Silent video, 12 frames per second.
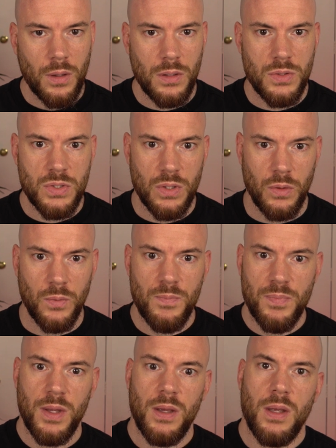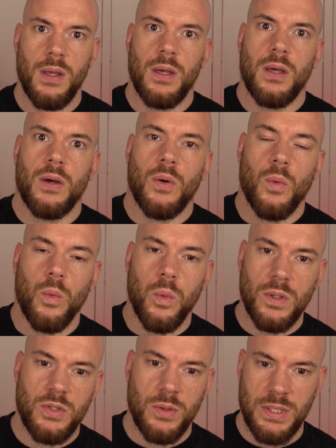And so
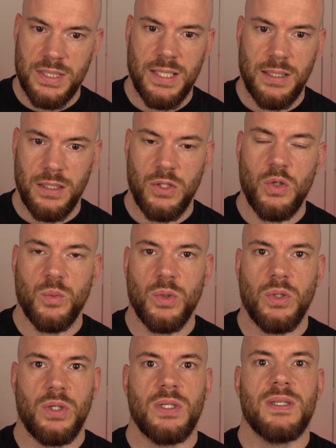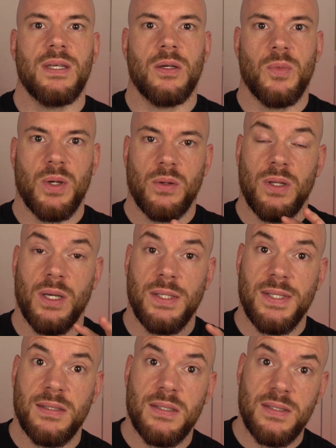once you understand the human, you can think about the
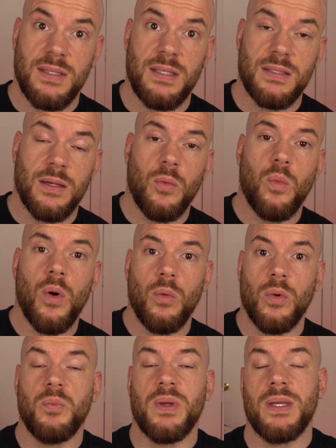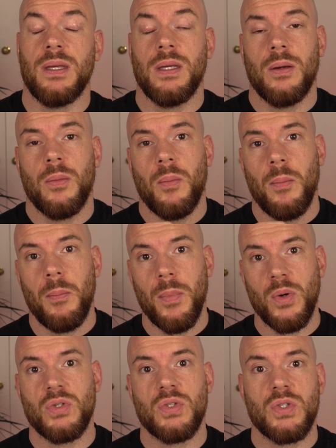identities and what would be
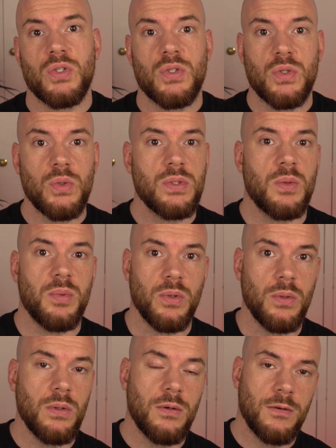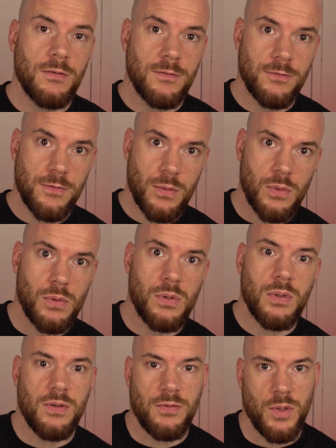most suitable
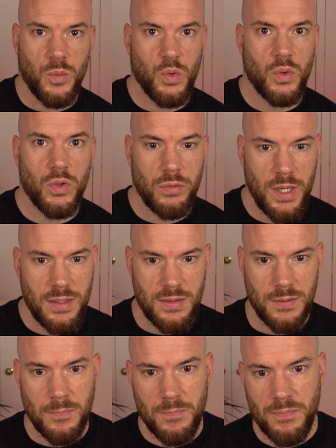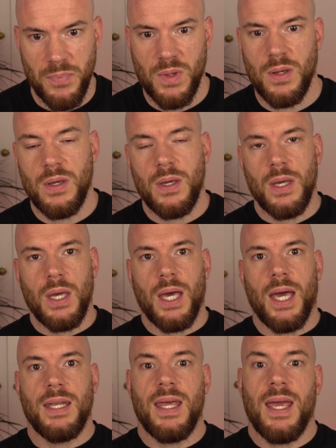for the film you're creating.
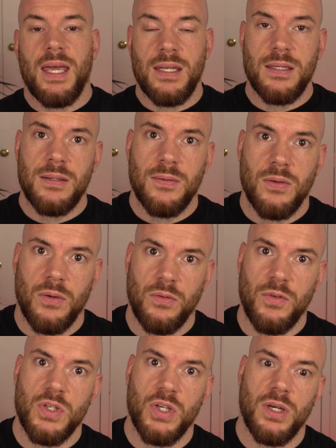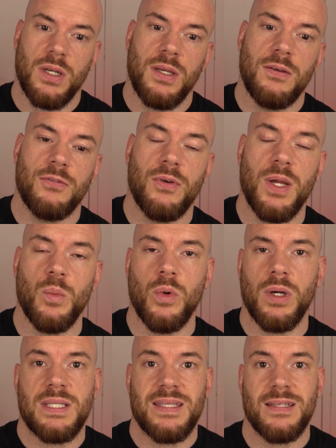And N of the Shiny
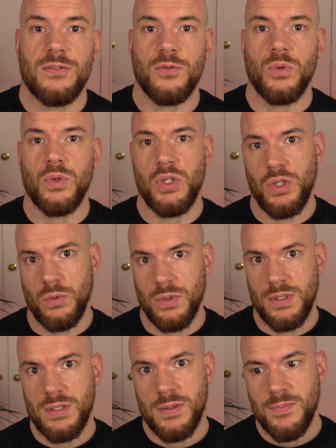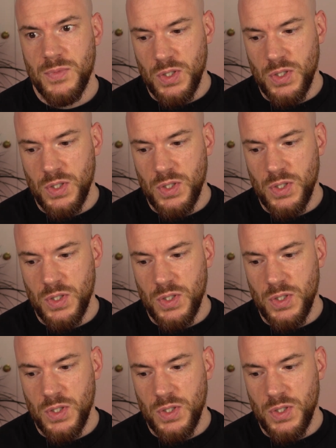framework stands for nuance.